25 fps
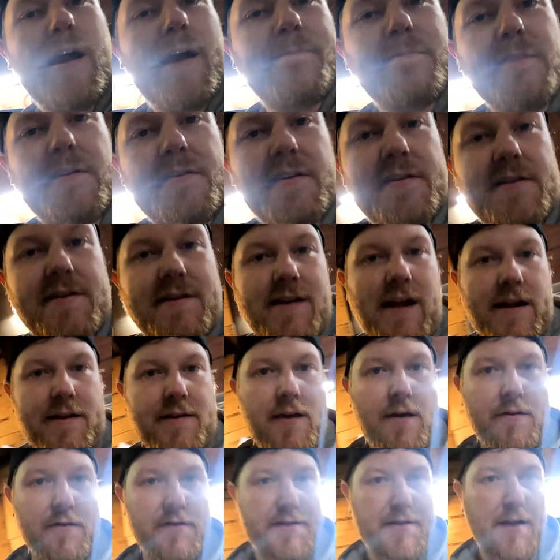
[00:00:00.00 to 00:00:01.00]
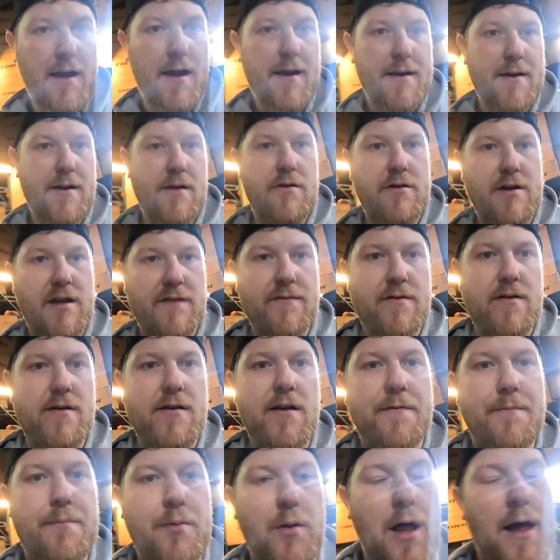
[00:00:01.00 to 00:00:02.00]
have to disconnect the other side. It'll give it
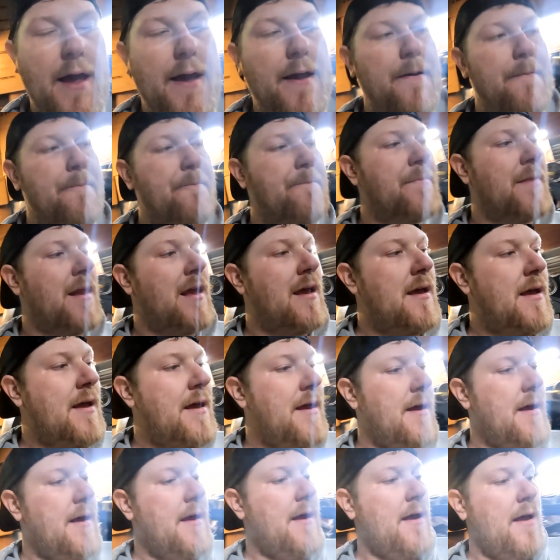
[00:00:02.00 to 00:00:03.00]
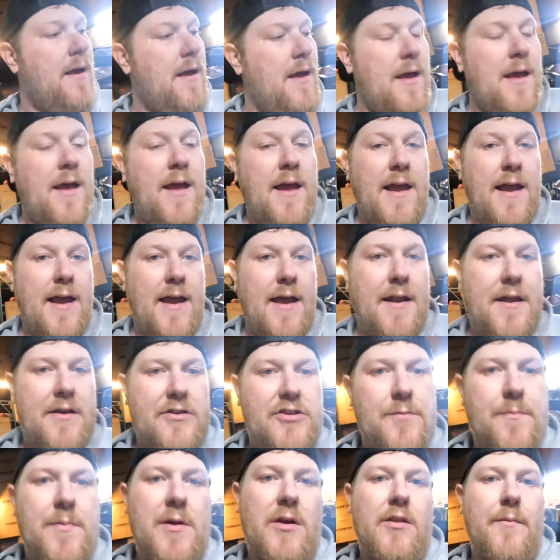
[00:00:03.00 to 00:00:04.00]
enough play. And I
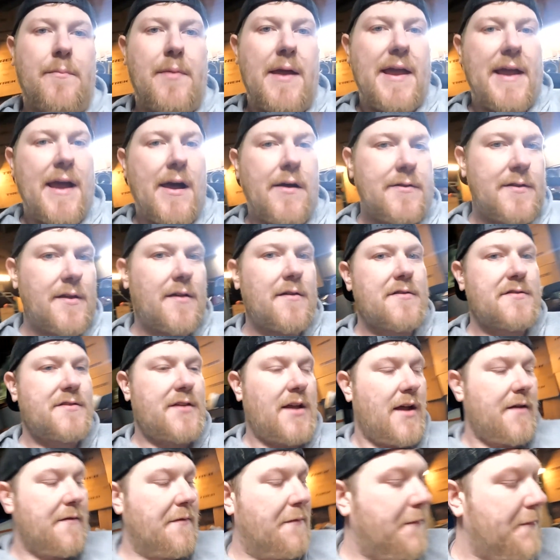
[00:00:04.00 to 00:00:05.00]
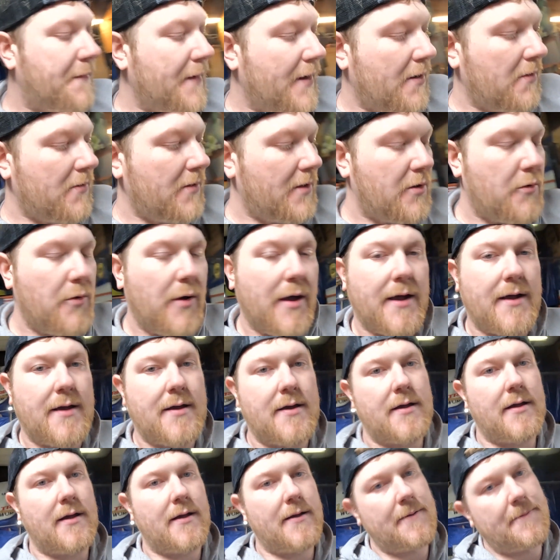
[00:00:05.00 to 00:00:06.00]
should be able to bang out the other side fairly quick.
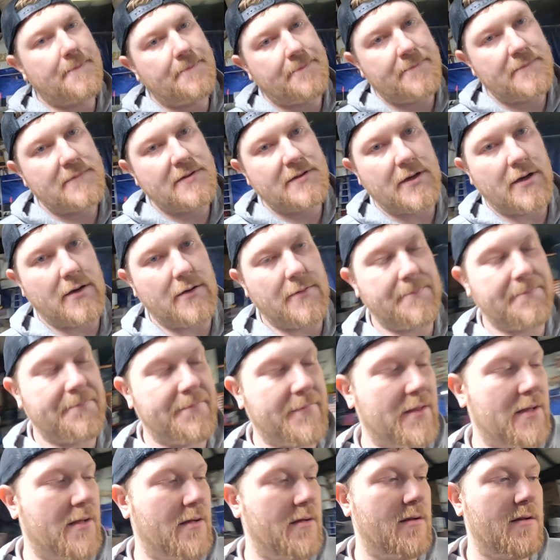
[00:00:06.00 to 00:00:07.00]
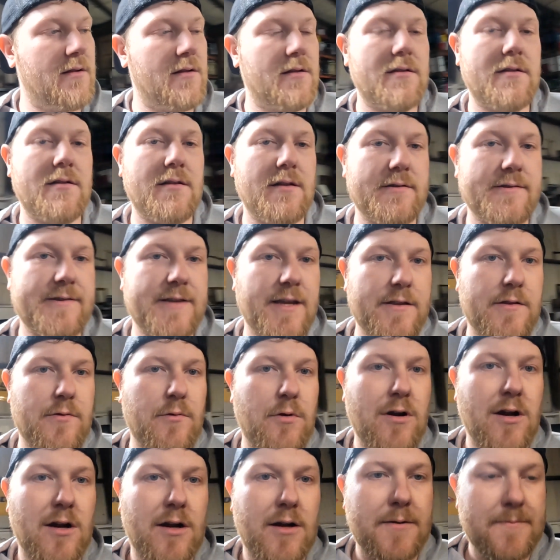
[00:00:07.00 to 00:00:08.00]
So let's get to
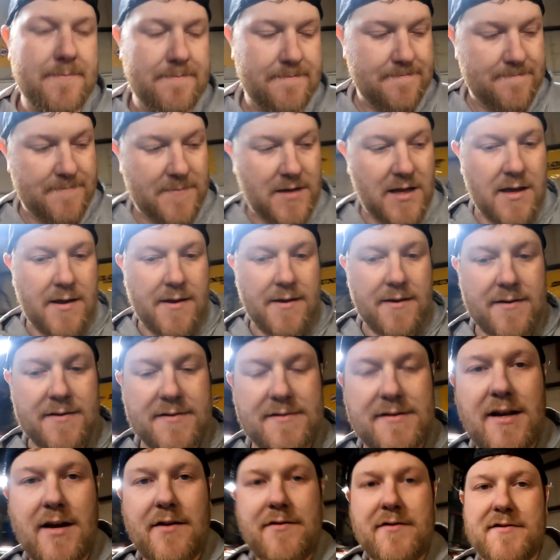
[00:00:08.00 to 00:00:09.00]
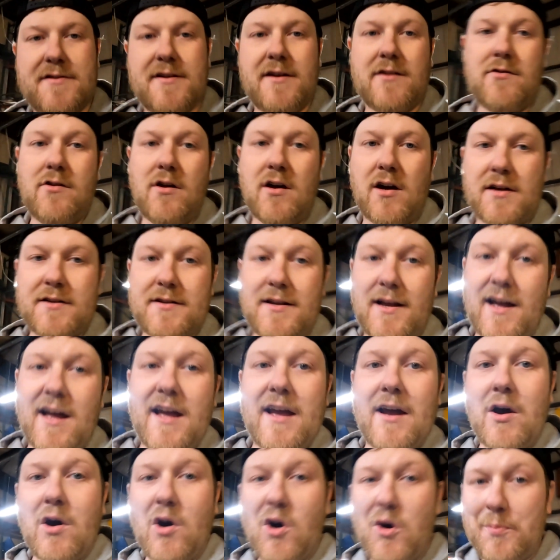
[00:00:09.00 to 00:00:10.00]
work. See how this thing looks.
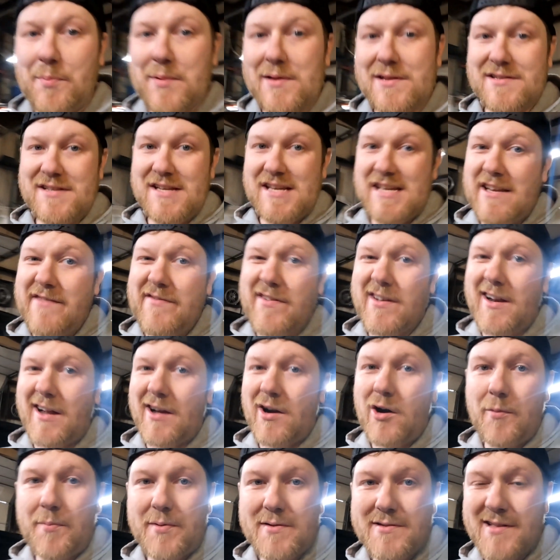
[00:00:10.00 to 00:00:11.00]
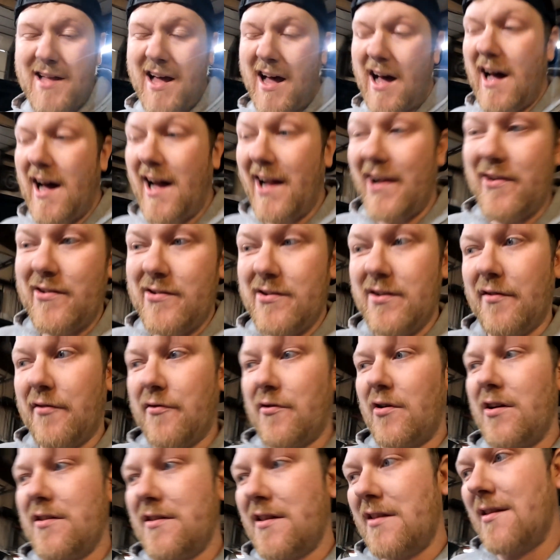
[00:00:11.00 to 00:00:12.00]
I hope it's even. I hope it's not higher in the
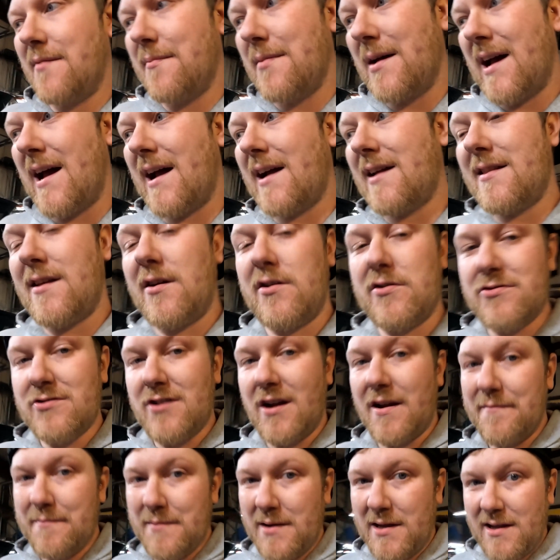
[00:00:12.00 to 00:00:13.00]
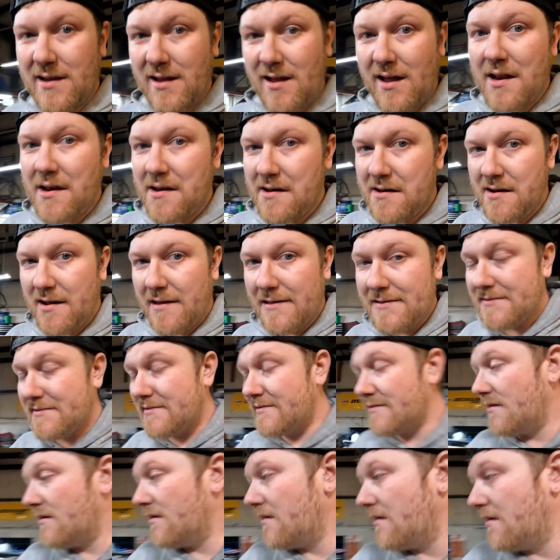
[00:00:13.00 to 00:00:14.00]
front than the back. That'll drive me nuts.